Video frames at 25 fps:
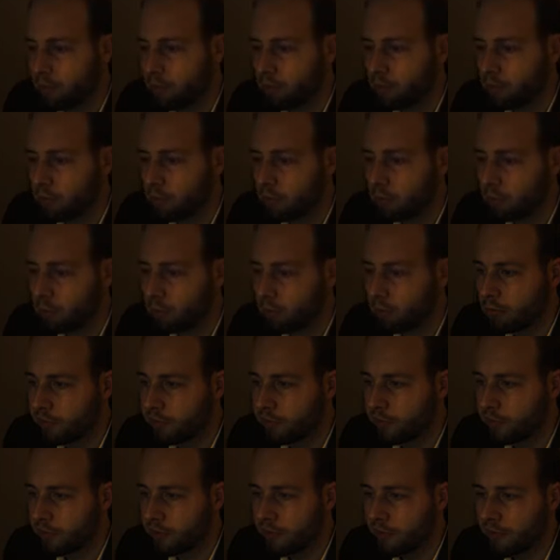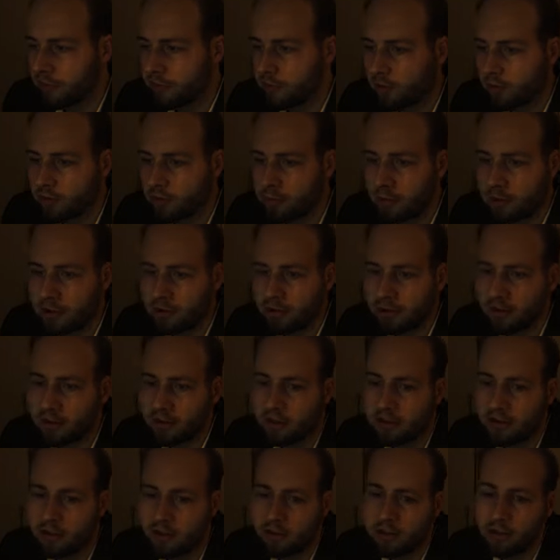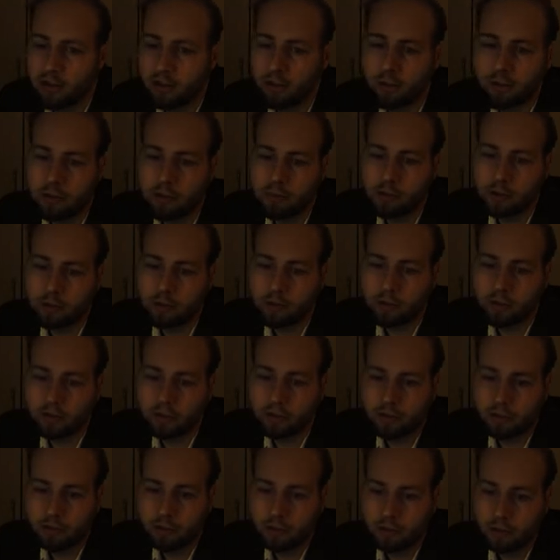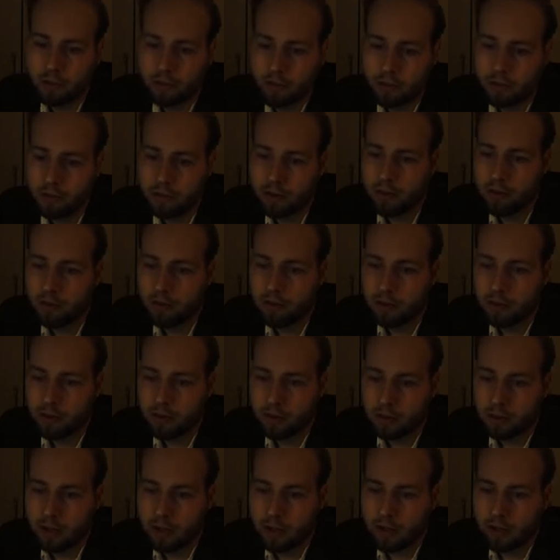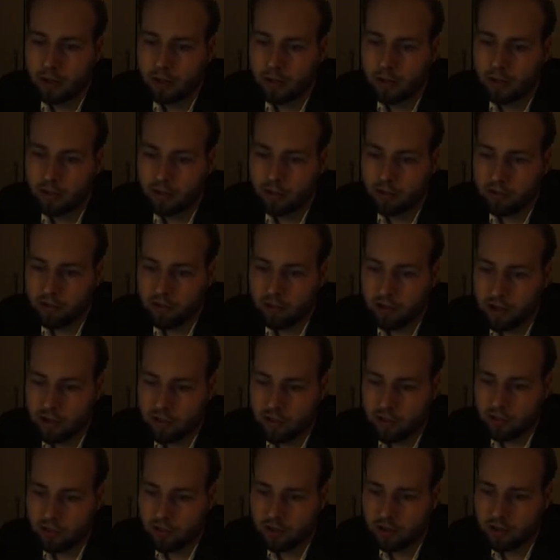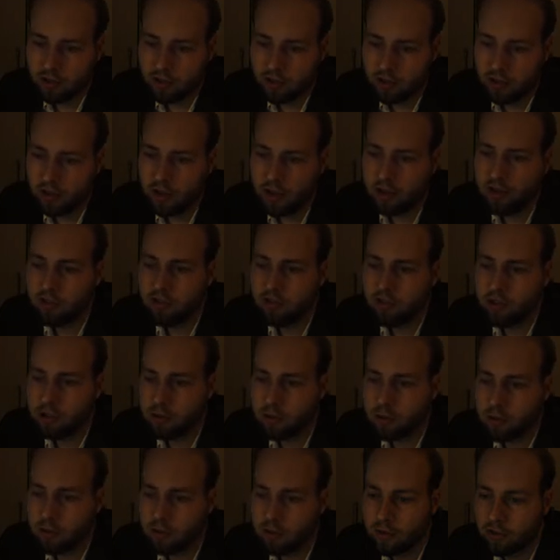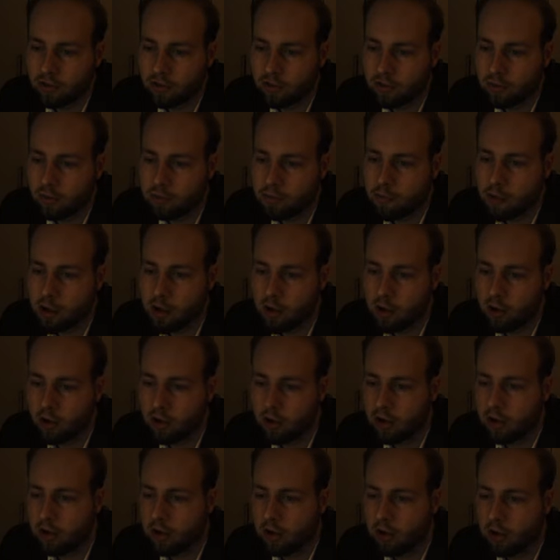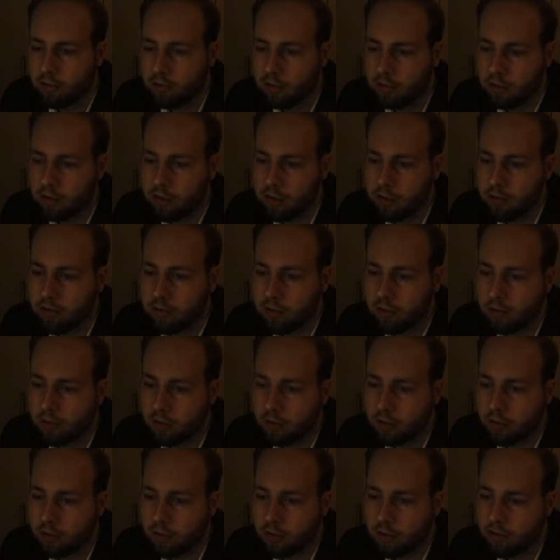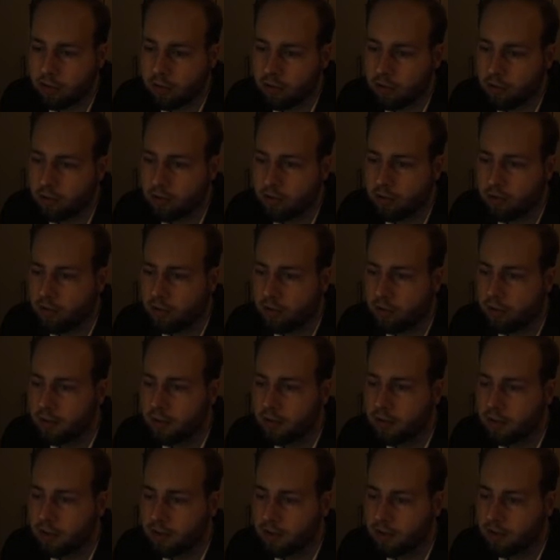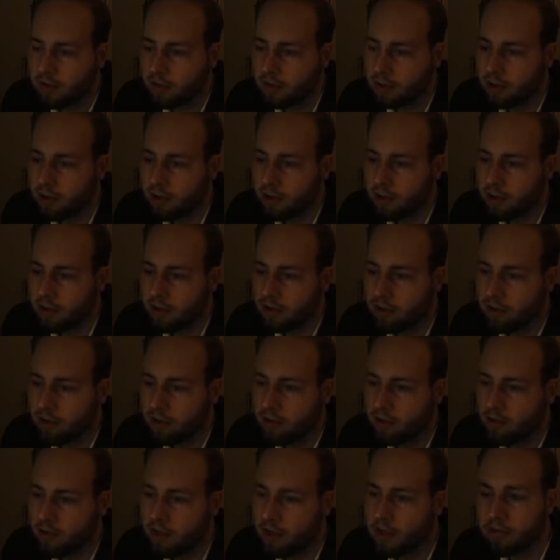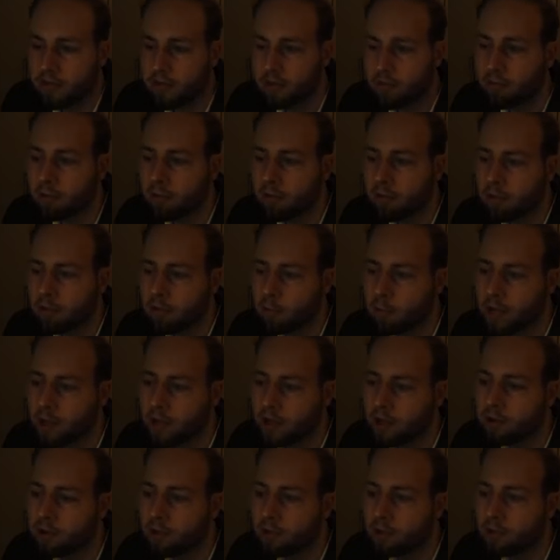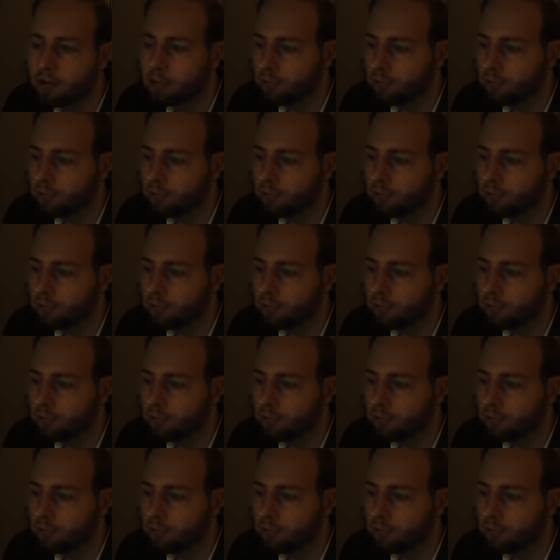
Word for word: One would have at least expected it in locomotion. And in this connection, it is curious to remark that even on this earth, nature has never hit upon the wheel,